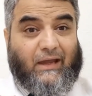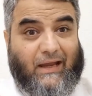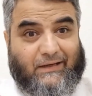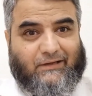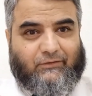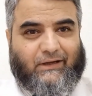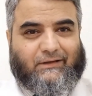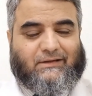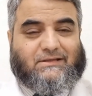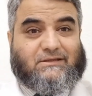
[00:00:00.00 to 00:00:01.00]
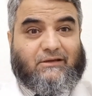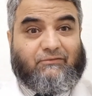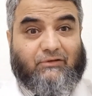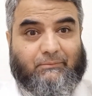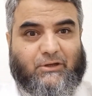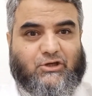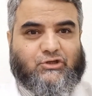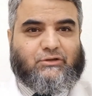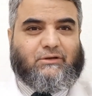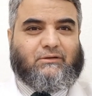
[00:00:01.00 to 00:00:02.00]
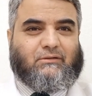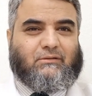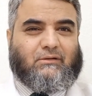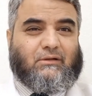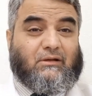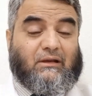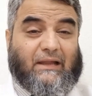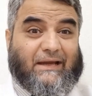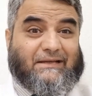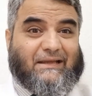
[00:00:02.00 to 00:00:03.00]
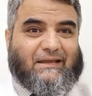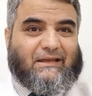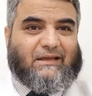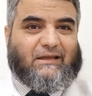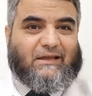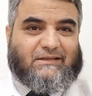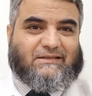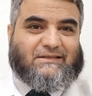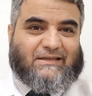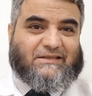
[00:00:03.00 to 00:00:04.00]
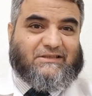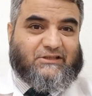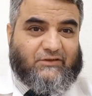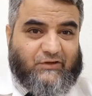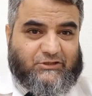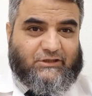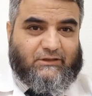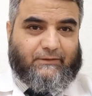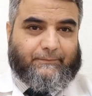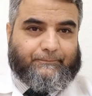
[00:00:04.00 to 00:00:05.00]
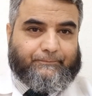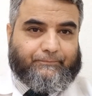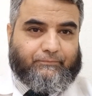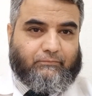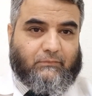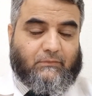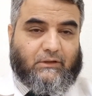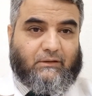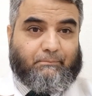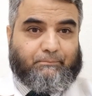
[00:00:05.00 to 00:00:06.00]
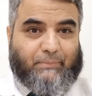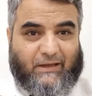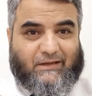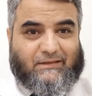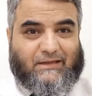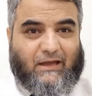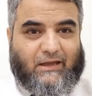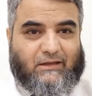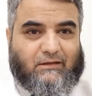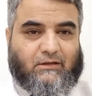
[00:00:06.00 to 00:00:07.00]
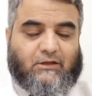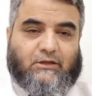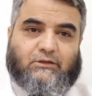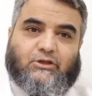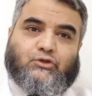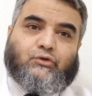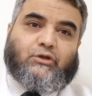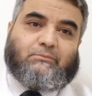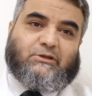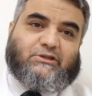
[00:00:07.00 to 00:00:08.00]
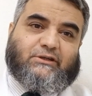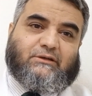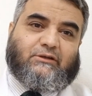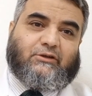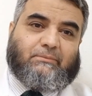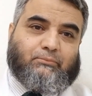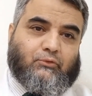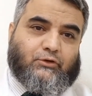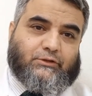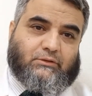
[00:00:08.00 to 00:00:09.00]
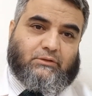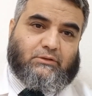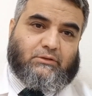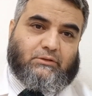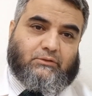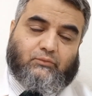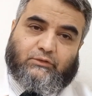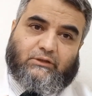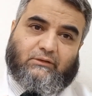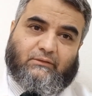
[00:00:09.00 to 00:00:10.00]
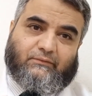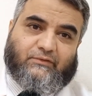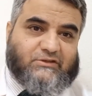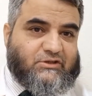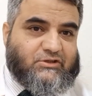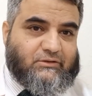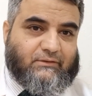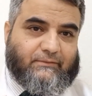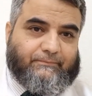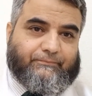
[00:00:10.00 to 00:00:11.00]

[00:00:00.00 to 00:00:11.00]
Any redness, inflammation, light insensitivity, pain in the eye, they should immediately report to the physician.